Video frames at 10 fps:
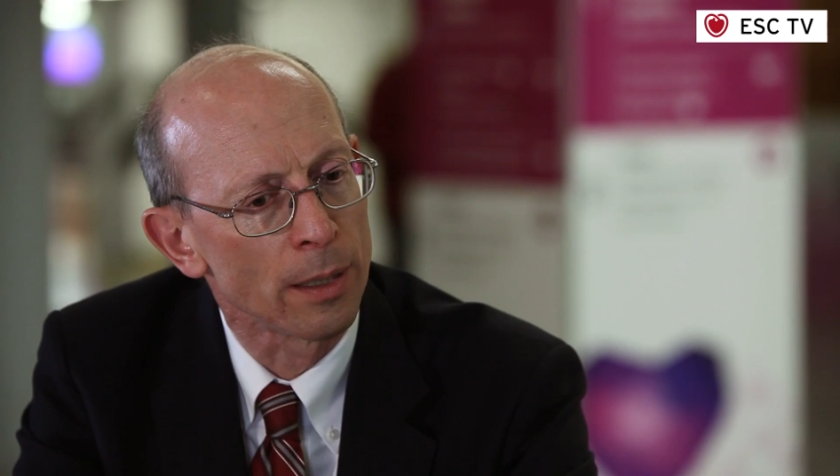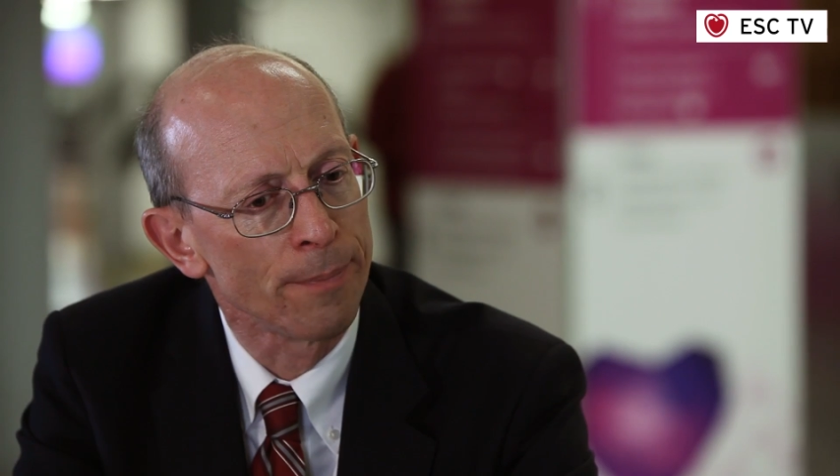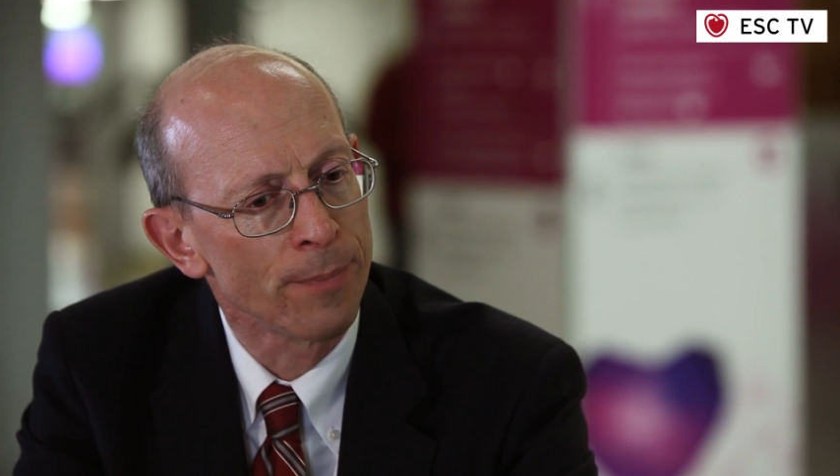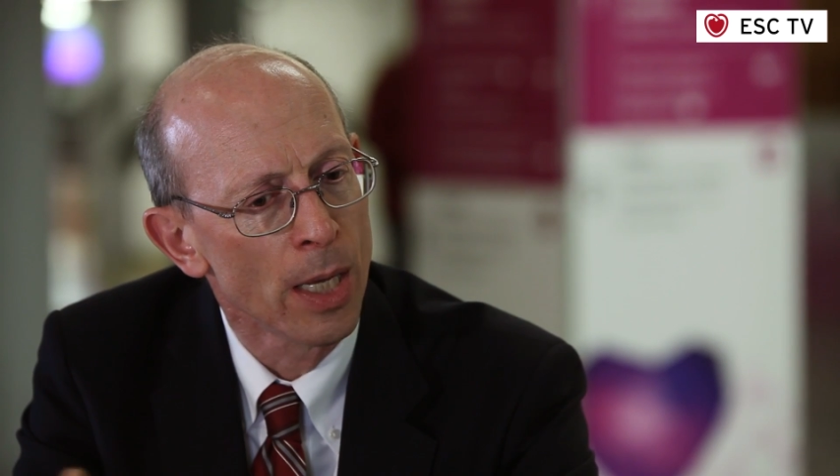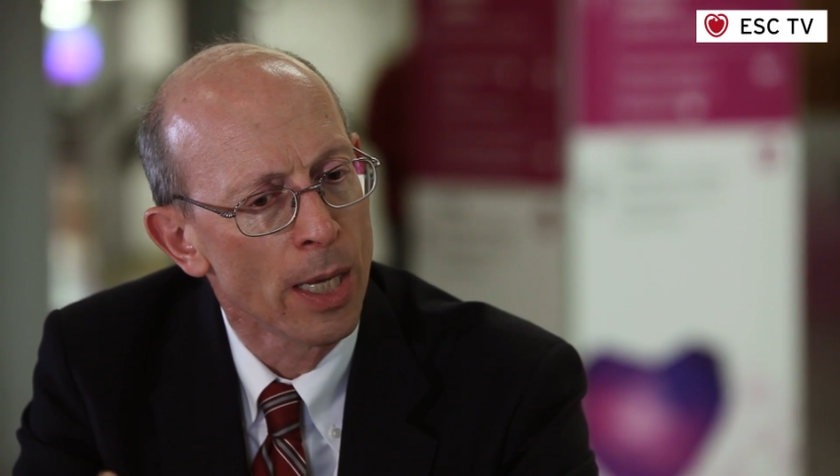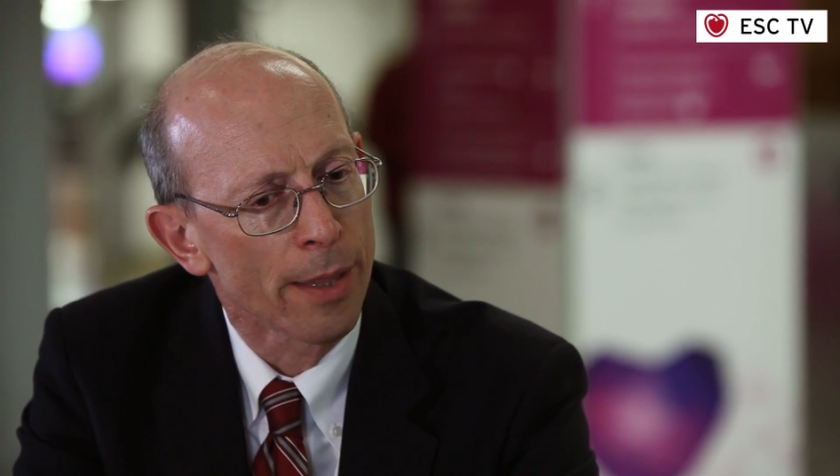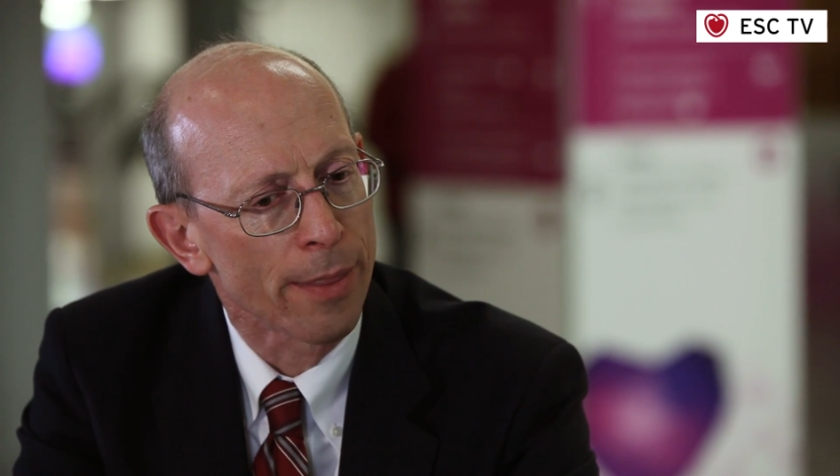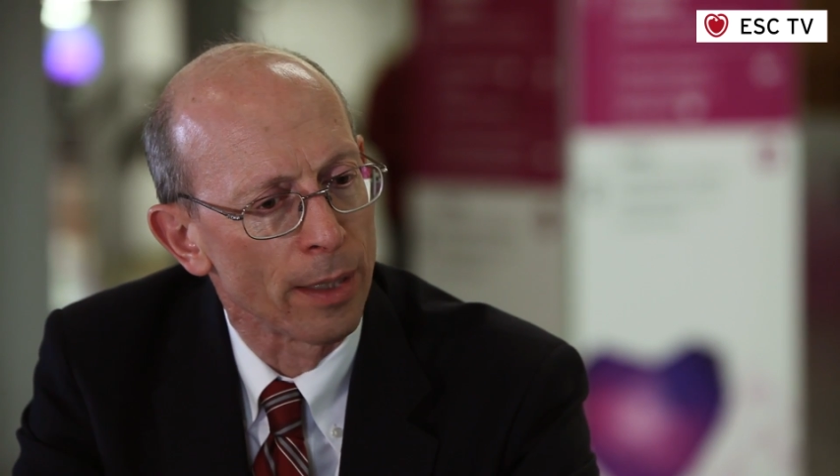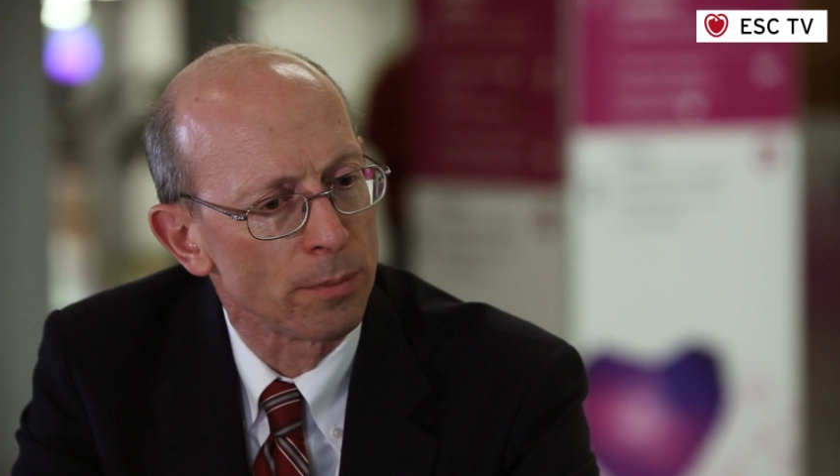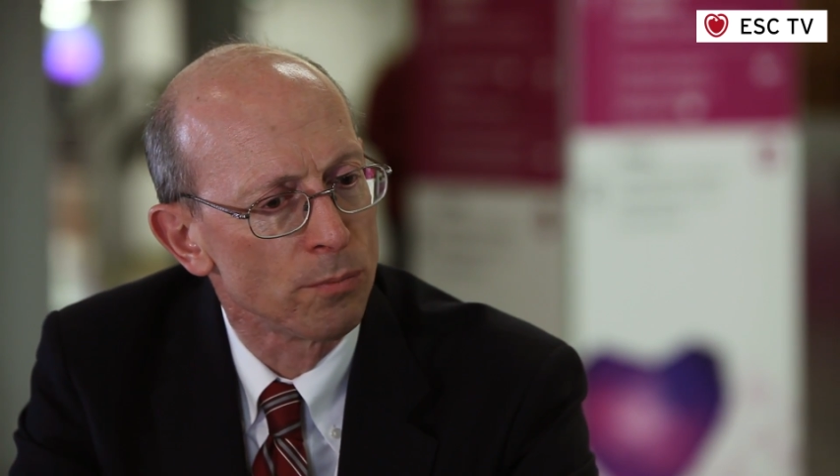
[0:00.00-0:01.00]
um,
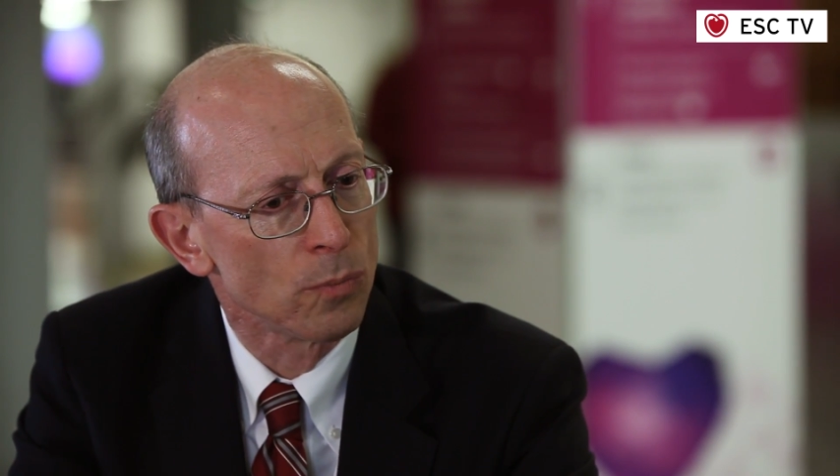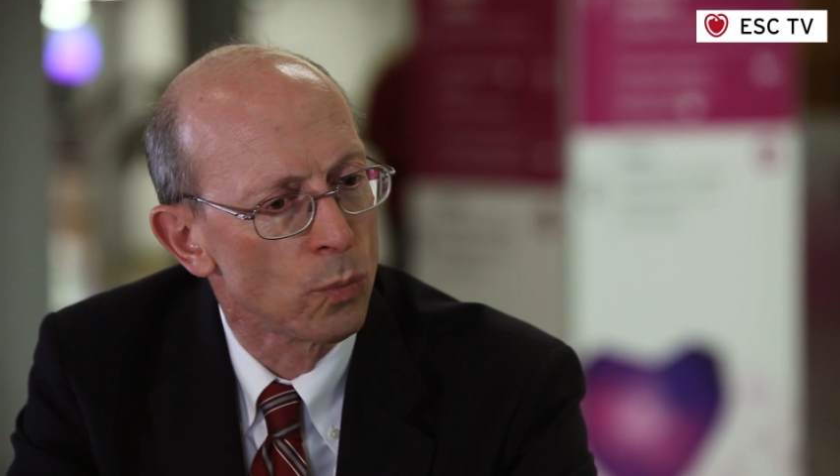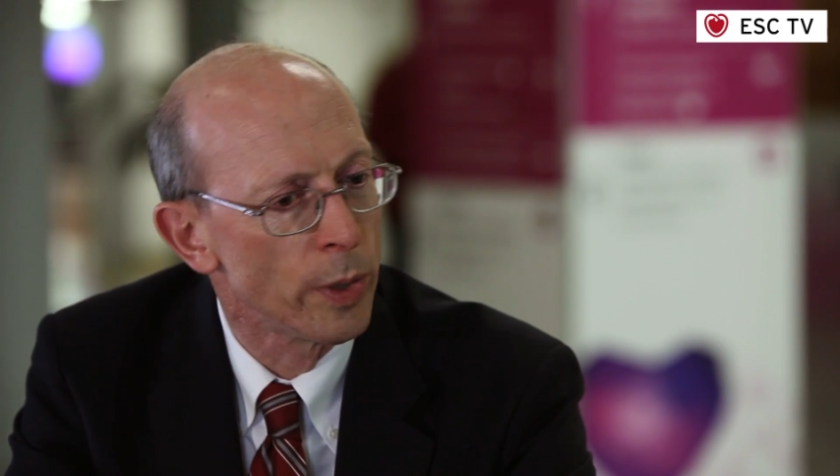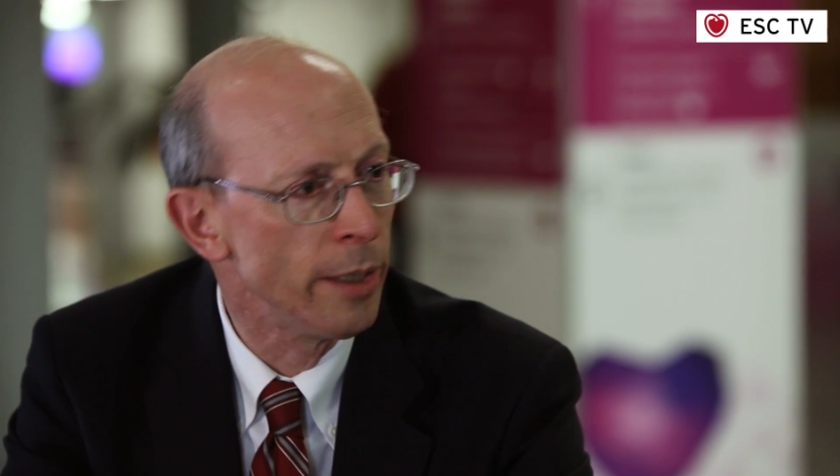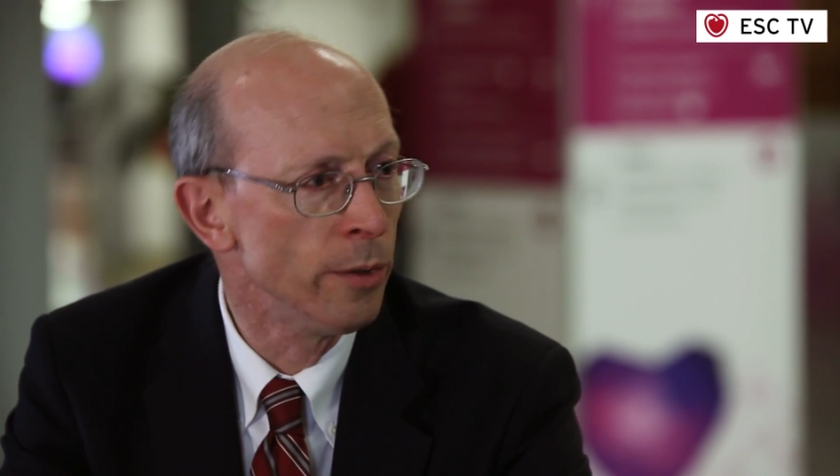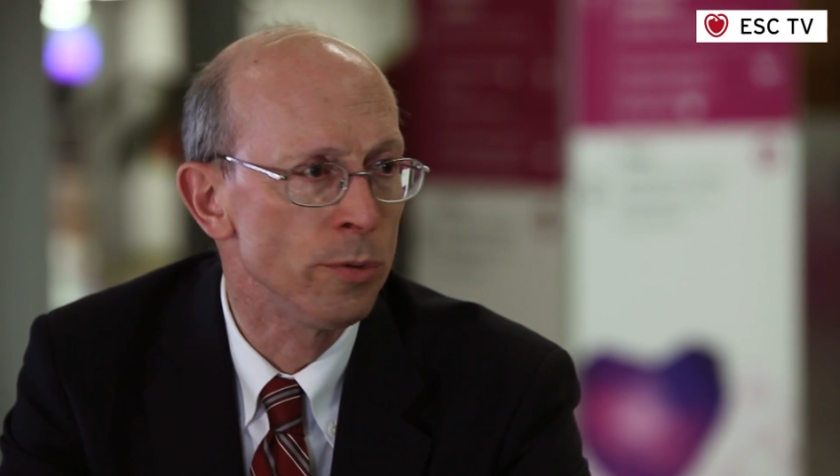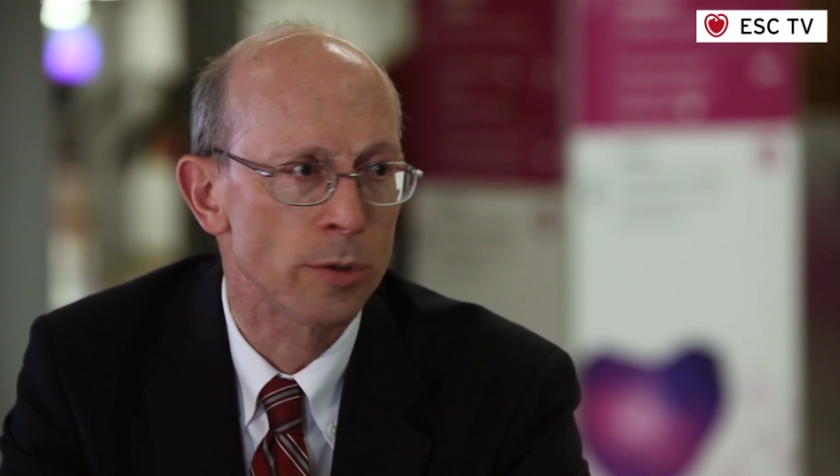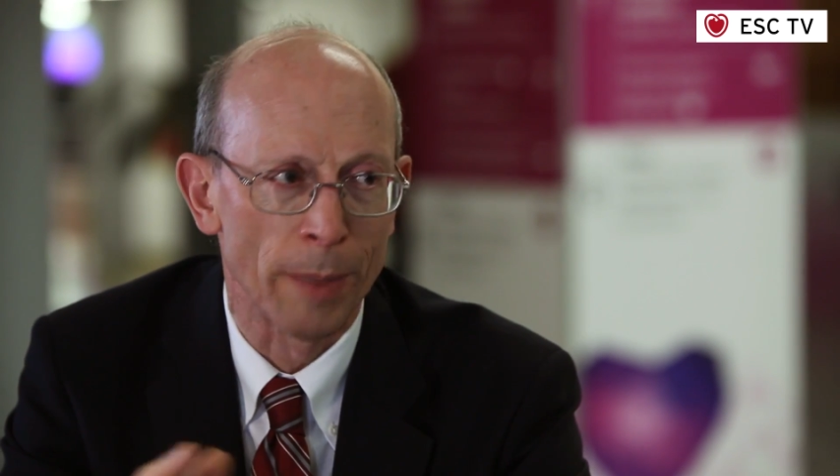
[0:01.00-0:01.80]
that we lose